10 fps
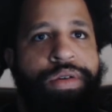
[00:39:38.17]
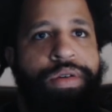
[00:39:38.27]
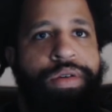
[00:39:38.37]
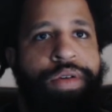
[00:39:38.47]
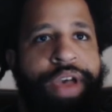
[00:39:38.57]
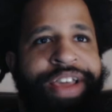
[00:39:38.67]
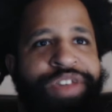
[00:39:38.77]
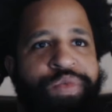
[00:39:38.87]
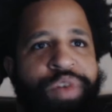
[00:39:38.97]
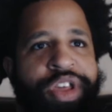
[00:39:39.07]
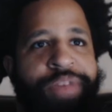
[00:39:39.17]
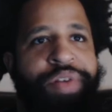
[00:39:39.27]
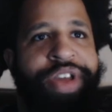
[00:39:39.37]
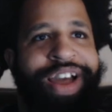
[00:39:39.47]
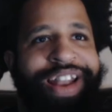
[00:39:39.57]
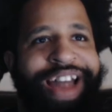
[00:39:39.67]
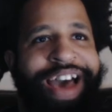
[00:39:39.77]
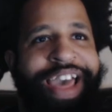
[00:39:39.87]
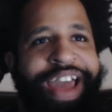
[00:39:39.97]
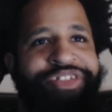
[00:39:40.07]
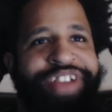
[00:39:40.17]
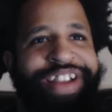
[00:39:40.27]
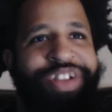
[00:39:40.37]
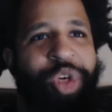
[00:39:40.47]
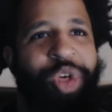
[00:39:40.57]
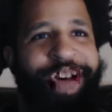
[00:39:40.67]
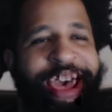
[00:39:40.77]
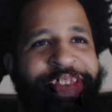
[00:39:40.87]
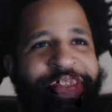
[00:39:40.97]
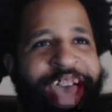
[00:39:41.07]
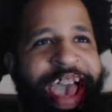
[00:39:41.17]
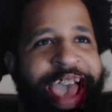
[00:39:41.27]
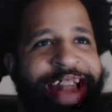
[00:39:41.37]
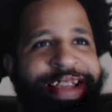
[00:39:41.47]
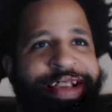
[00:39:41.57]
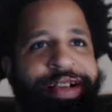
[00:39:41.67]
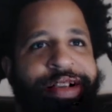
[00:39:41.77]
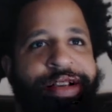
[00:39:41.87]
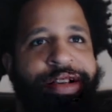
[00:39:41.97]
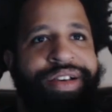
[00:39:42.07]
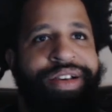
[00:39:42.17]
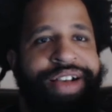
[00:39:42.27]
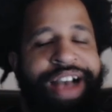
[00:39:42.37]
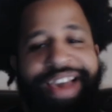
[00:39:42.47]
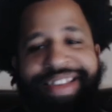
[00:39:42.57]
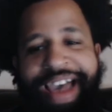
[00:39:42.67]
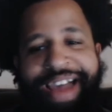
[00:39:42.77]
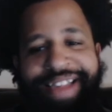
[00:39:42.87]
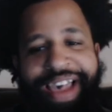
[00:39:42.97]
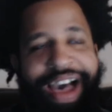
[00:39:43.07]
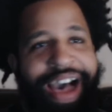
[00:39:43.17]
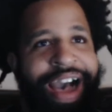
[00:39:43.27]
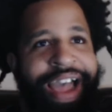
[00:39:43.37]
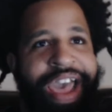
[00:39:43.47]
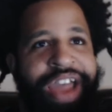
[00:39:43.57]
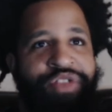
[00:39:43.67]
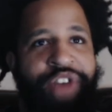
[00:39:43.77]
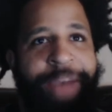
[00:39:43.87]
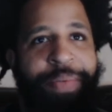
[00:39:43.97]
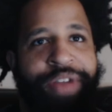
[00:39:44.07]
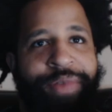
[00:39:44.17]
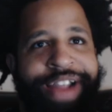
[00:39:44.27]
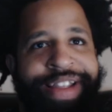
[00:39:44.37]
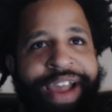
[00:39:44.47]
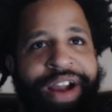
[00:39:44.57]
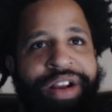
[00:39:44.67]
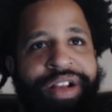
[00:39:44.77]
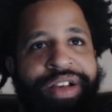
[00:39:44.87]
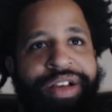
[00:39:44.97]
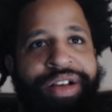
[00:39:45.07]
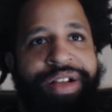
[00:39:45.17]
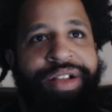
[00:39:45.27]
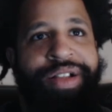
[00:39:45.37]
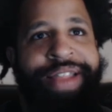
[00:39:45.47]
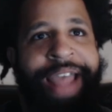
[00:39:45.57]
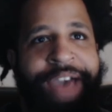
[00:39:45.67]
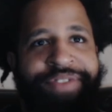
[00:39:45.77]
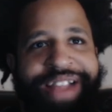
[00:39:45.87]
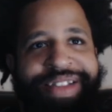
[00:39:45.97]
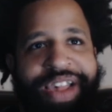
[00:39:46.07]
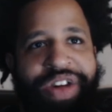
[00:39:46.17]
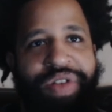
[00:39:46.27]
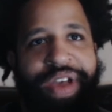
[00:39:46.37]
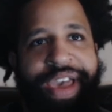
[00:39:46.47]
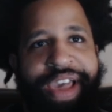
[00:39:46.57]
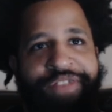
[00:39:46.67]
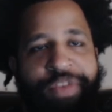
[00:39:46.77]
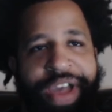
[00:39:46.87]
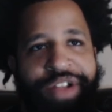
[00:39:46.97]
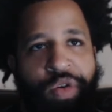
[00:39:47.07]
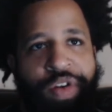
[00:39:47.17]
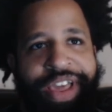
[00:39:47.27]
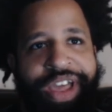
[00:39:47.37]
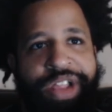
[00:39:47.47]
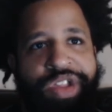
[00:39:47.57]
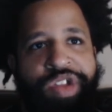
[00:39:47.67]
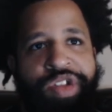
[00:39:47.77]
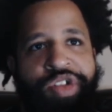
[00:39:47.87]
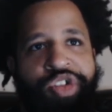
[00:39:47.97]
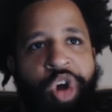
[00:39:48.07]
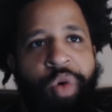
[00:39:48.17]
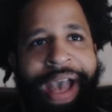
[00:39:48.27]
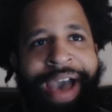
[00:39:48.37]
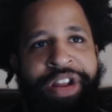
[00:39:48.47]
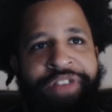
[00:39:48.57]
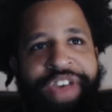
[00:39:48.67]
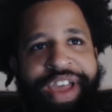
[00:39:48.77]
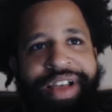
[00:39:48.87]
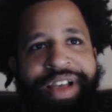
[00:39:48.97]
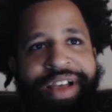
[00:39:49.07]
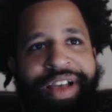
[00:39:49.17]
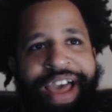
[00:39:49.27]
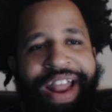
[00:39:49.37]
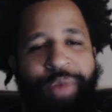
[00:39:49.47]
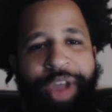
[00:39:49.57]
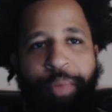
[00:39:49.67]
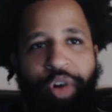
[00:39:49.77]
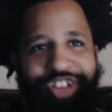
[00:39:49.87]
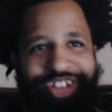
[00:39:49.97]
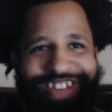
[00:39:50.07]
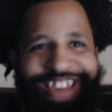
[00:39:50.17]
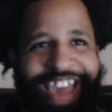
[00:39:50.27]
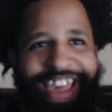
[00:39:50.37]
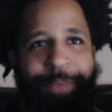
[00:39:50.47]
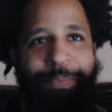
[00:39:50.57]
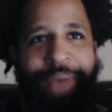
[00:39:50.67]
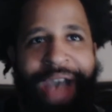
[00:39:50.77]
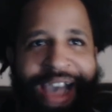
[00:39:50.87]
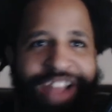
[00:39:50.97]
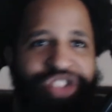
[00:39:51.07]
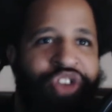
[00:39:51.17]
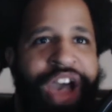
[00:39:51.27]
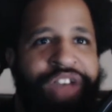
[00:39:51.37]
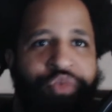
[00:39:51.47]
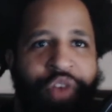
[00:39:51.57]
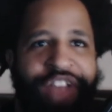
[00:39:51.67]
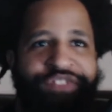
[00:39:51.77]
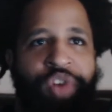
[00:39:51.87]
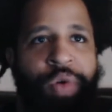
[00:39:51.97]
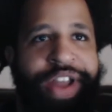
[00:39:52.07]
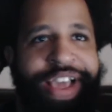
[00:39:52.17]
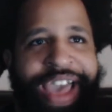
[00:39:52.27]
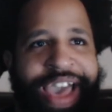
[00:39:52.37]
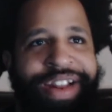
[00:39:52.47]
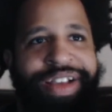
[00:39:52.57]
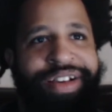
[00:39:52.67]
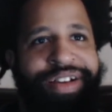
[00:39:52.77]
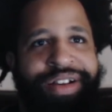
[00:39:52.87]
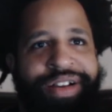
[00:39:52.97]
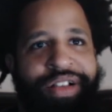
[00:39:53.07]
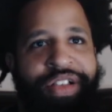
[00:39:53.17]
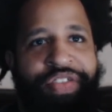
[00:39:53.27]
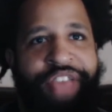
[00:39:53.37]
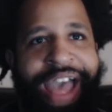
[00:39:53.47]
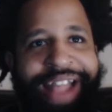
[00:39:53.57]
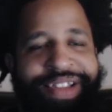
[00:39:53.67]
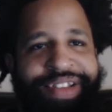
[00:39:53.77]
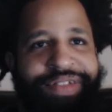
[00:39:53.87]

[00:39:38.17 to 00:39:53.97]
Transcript: And he's really putting a lot of energy in it. Look at that. Guys, that's high-end grappling right there. To have that single leg and for Bontorin to get so out of it and then Ray Borg just yank it back and drive right forward again, that's